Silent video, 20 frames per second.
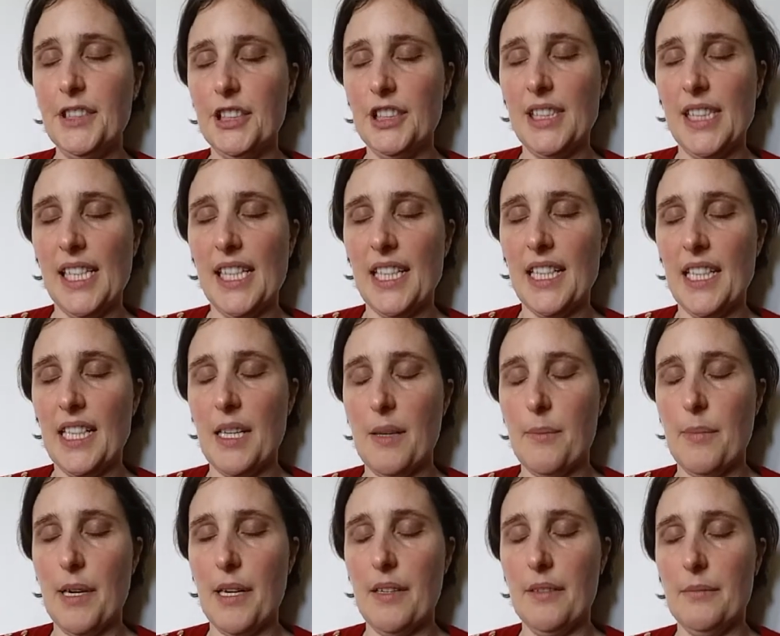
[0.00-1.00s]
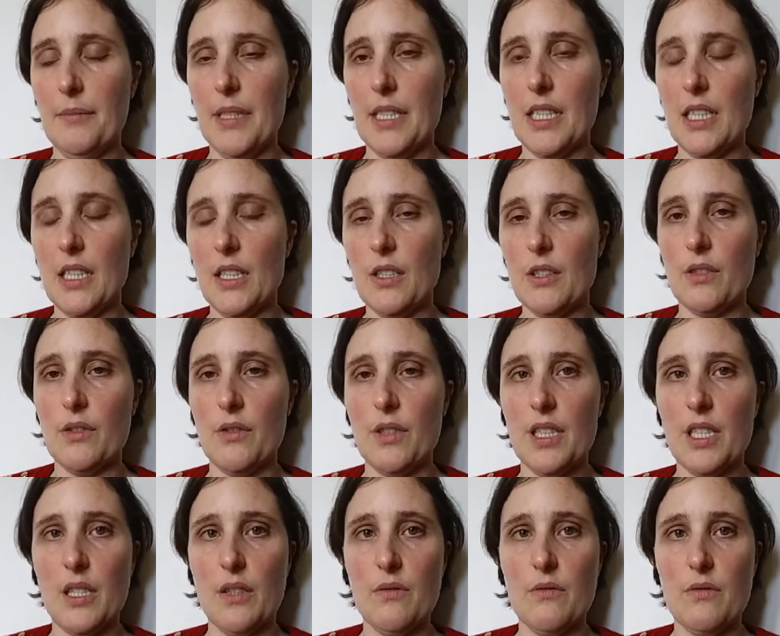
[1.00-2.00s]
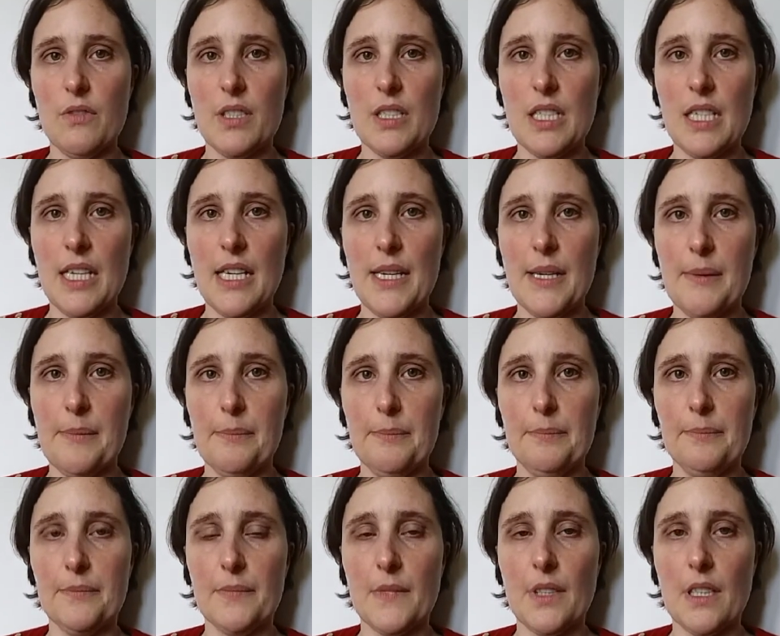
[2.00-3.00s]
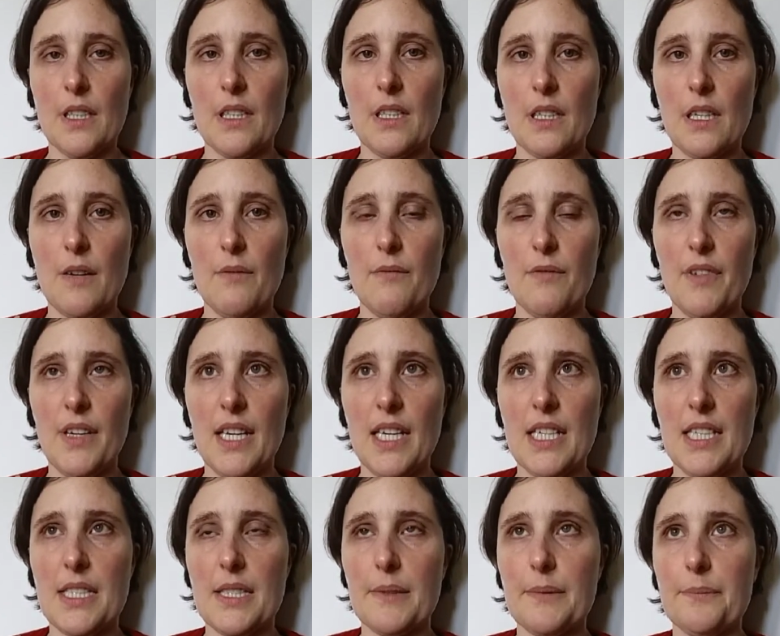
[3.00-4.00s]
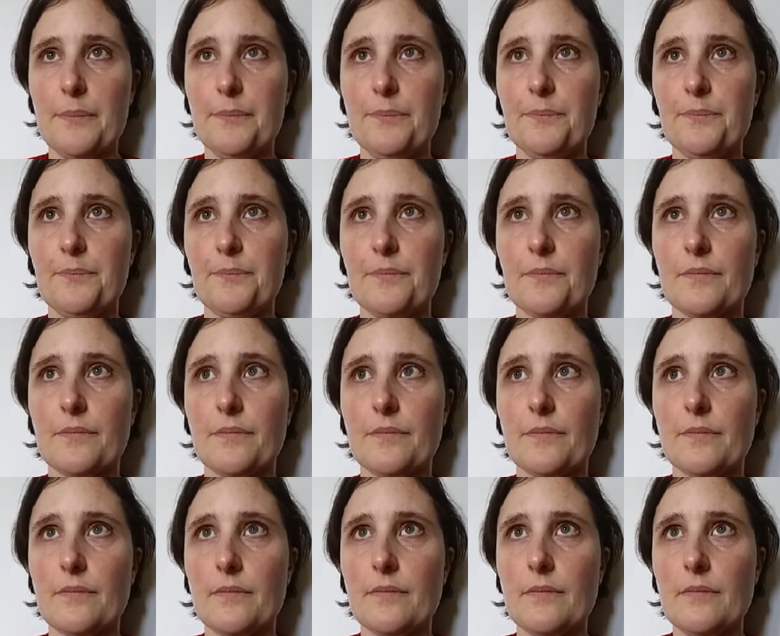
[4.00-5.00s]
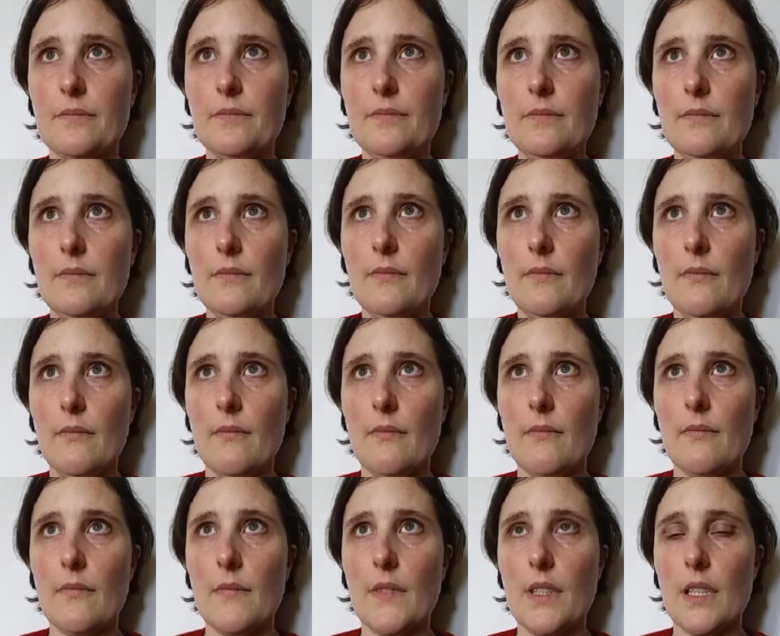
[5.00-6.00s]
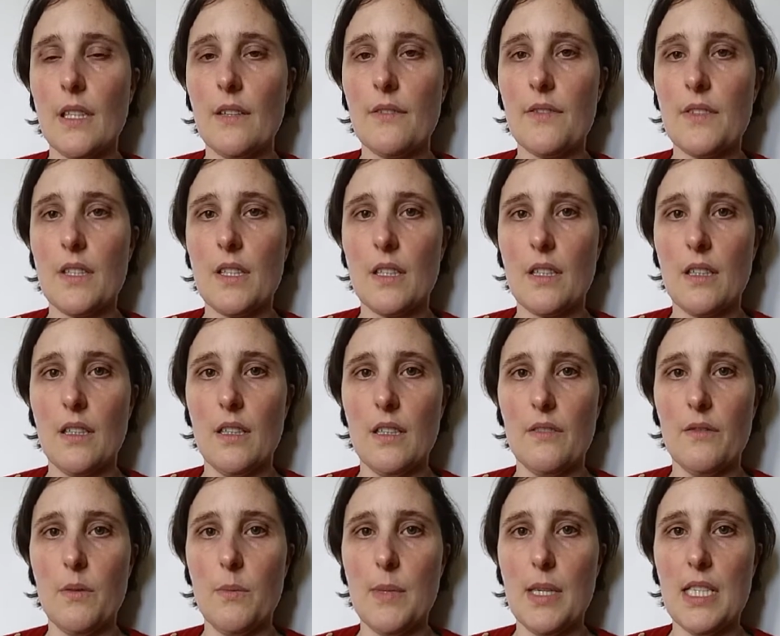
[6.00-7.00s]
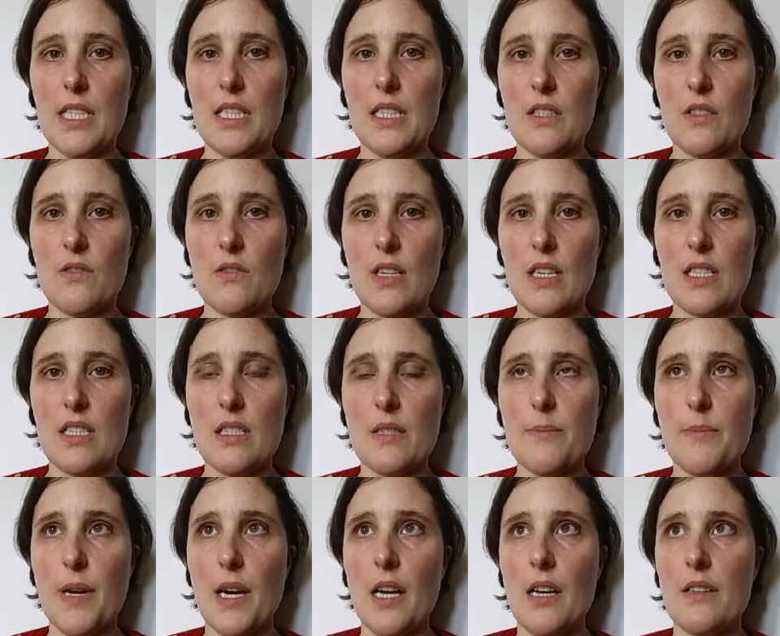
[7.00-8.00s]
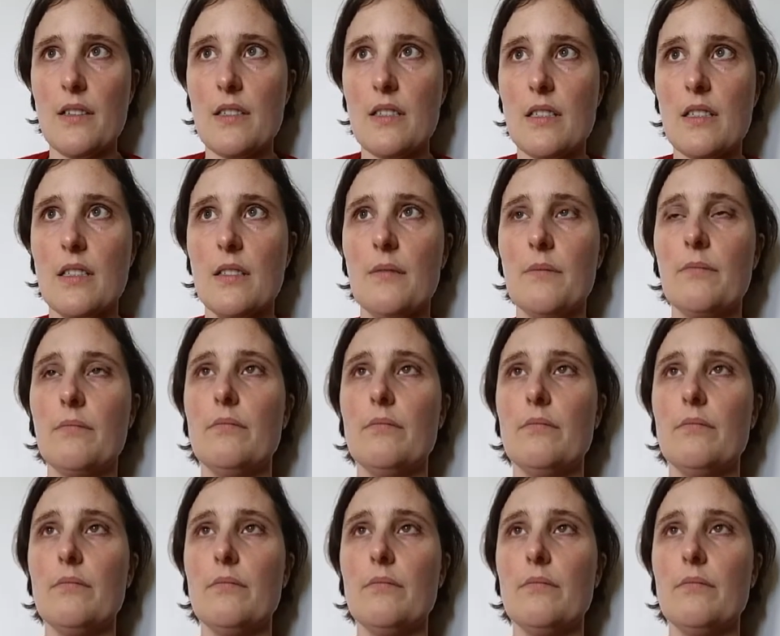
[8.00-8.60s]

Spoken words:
Thinking about making sure I don't kind of come for eat after the kind of immediate stress has passed.